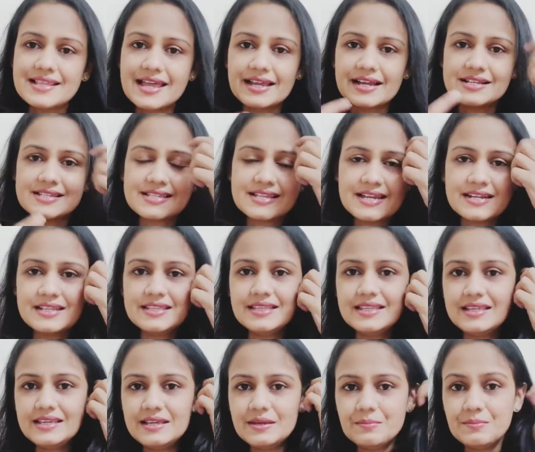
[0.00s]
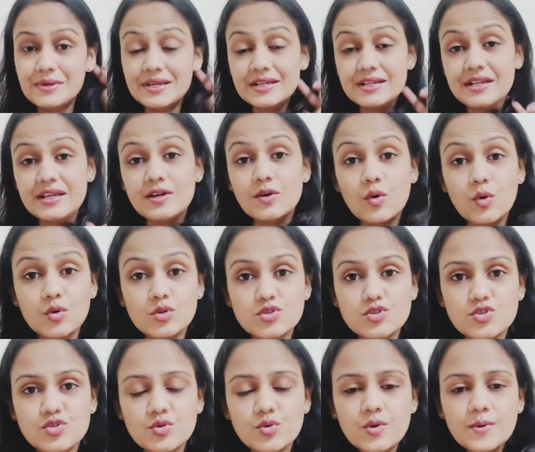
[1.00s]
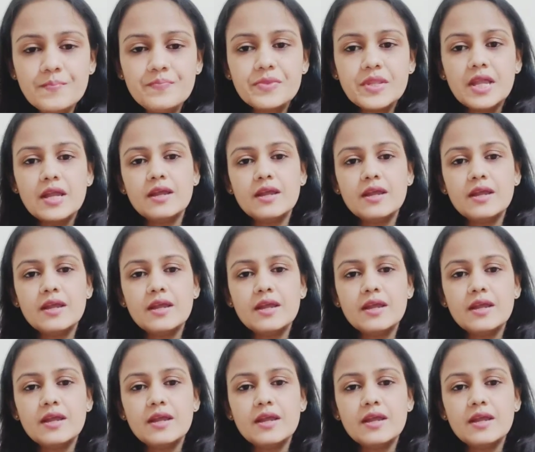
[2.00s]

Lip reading: like I said in the beginning also,